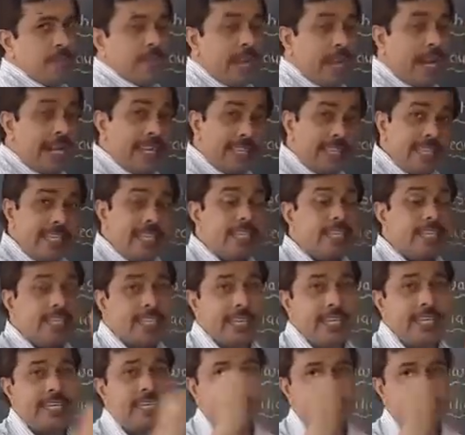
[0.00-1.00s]
And this
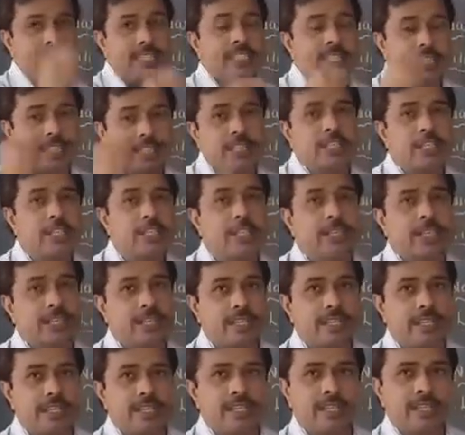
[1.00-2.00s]
is the
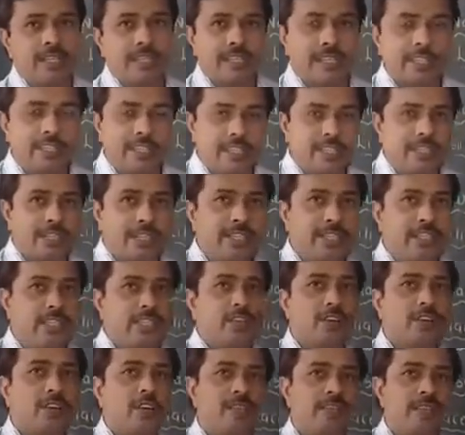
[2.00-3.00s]

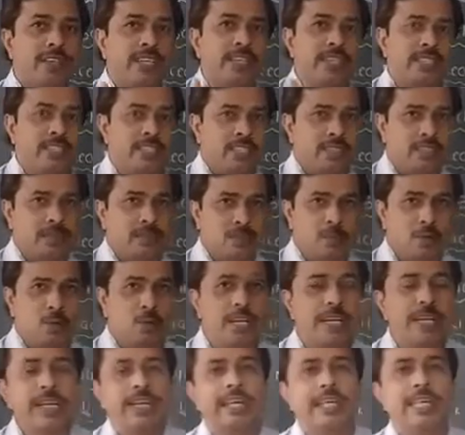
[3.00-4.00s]
structure of this
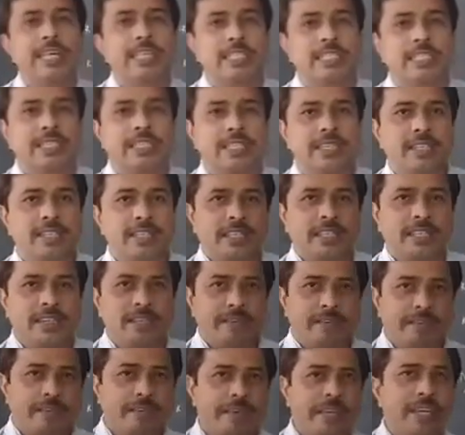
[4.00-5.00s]
pollen grains,
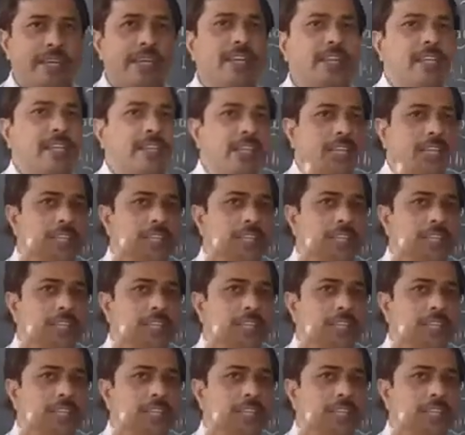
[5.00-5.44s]
where